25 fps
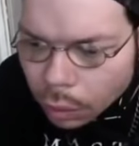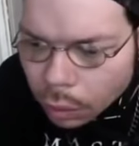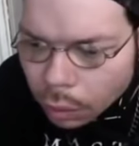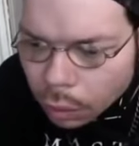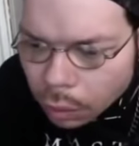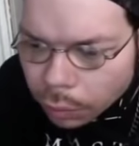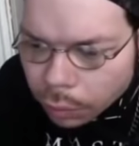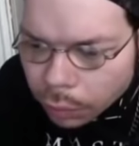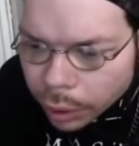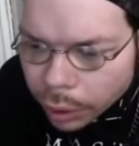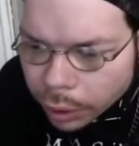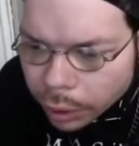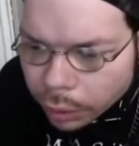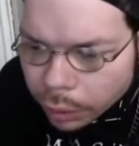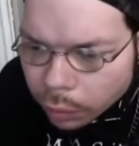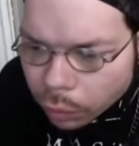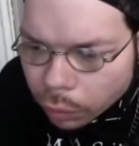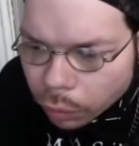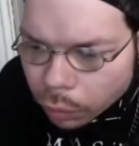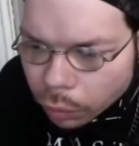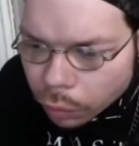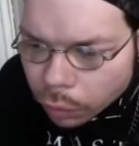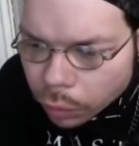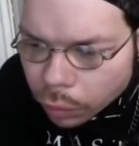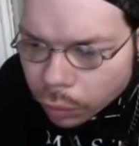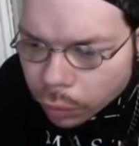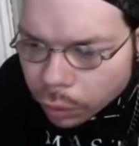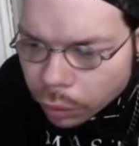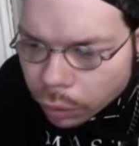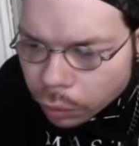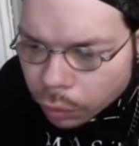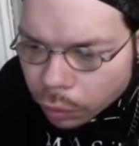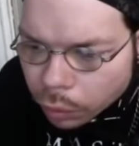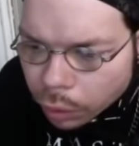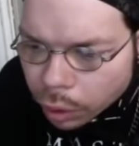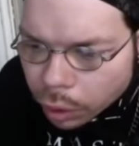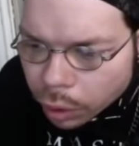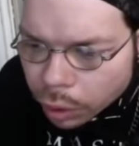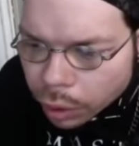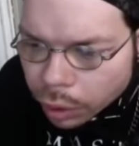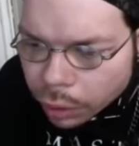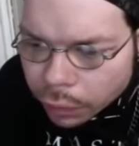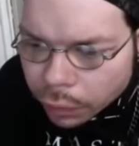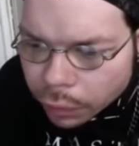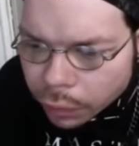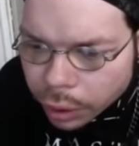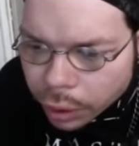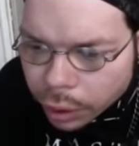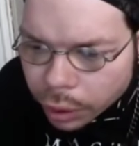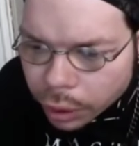We wouldn't want you to
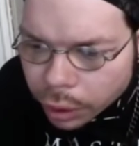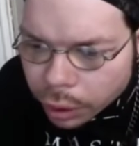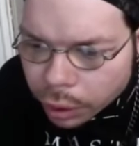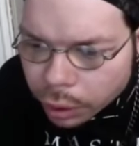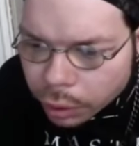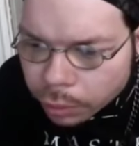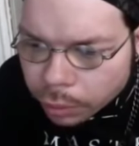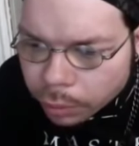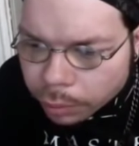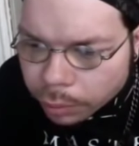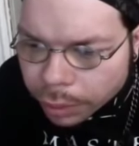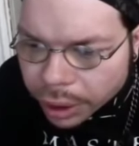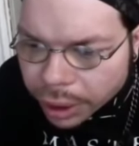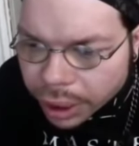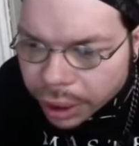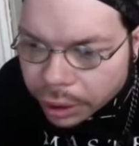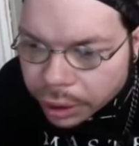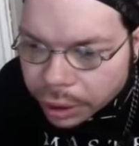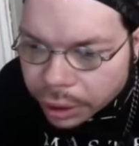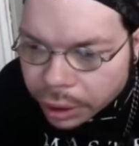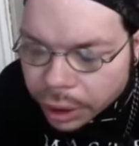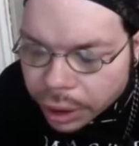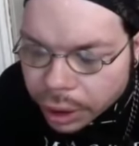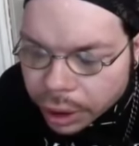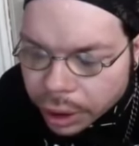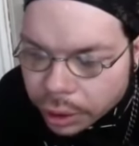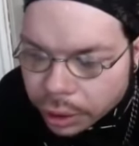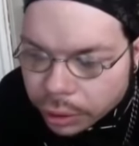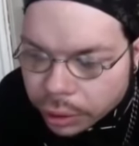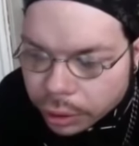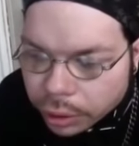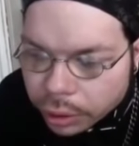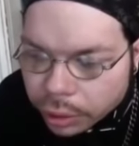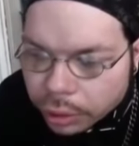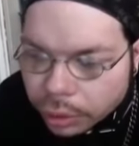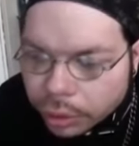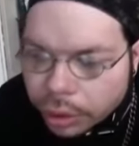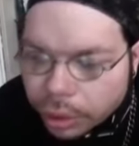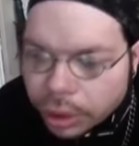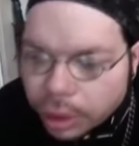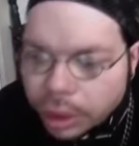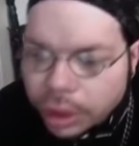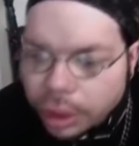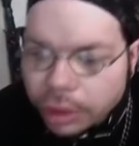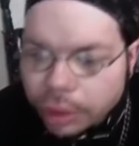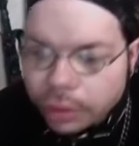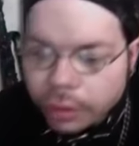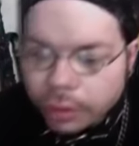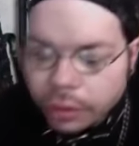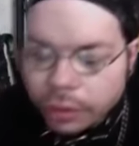get banned either.
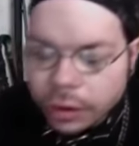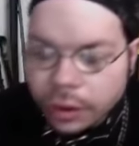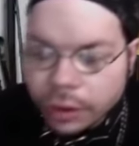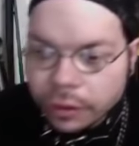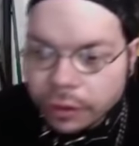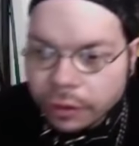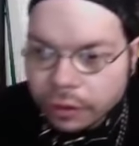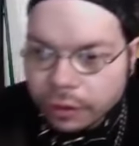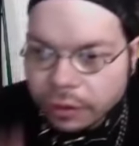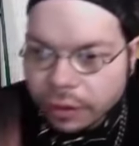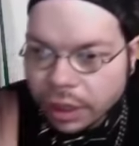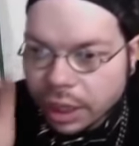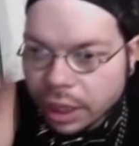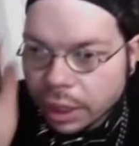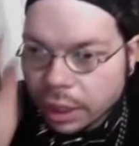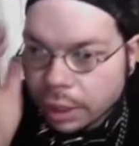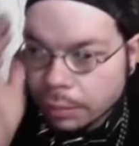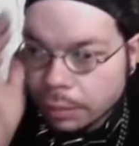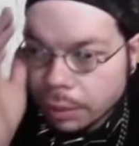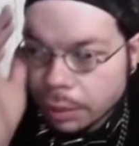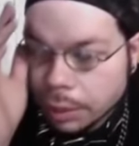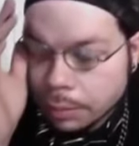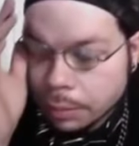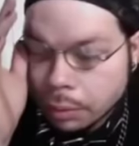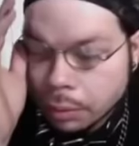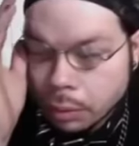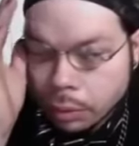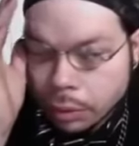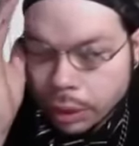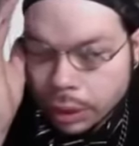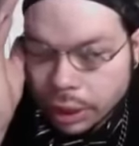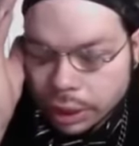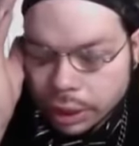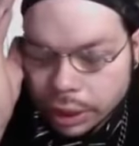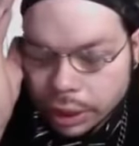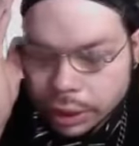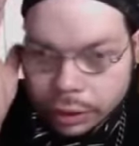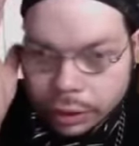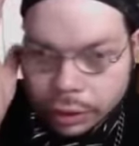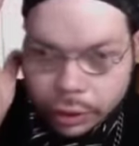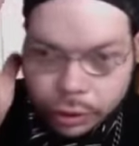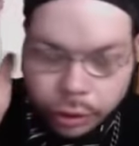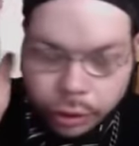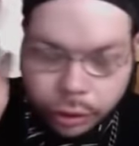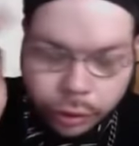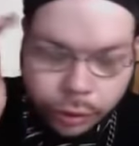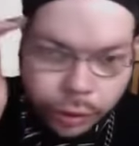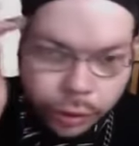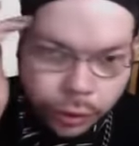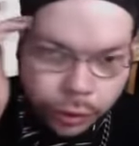Yes, that's exactly my point. That's the
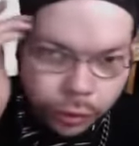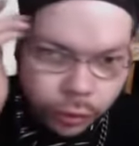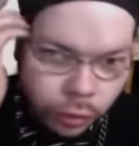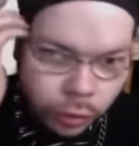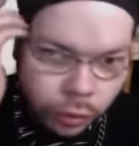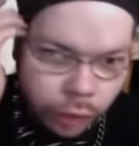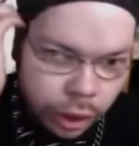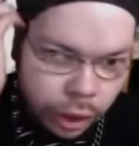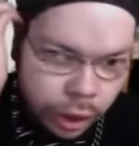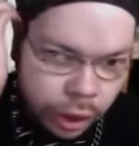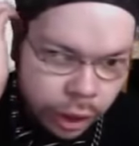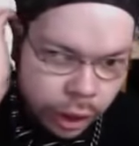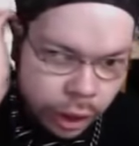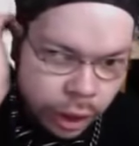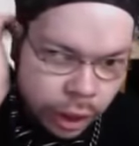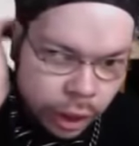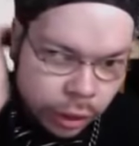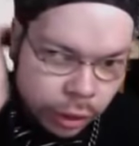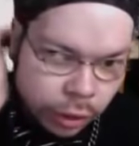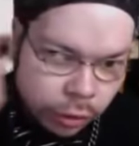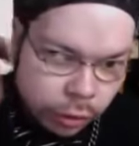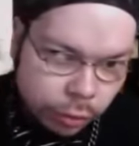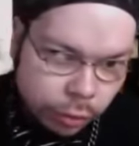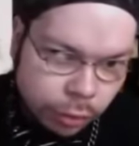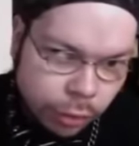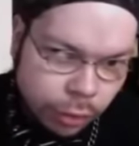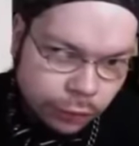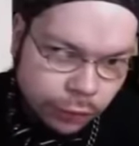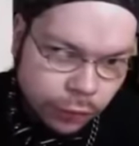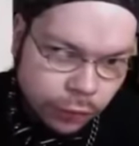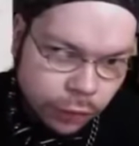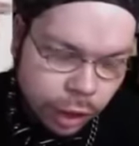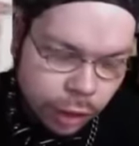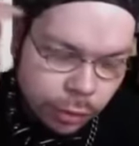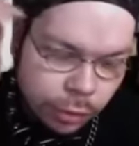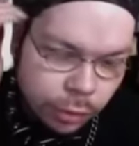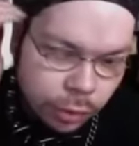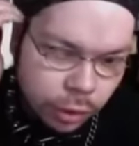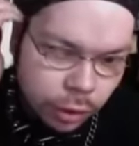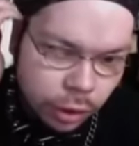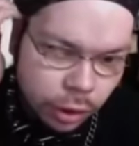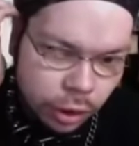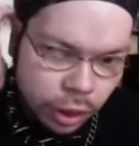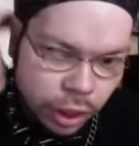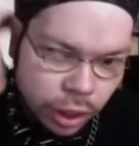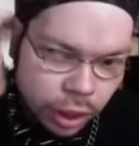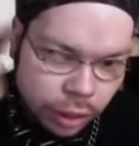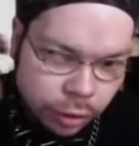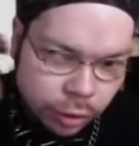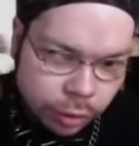only reason why I canceled my Facebook
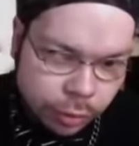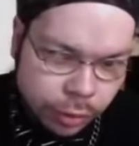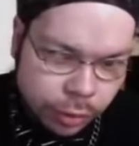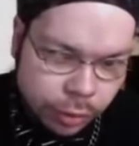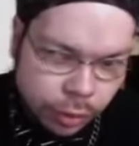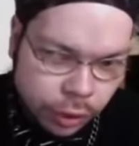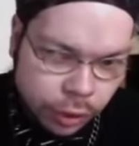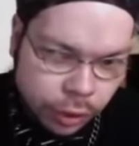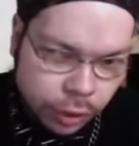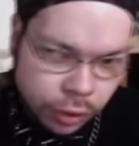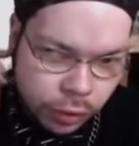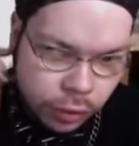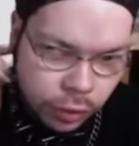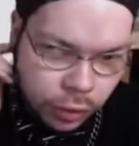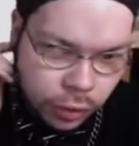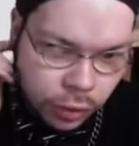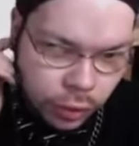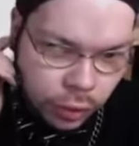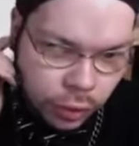Live, is because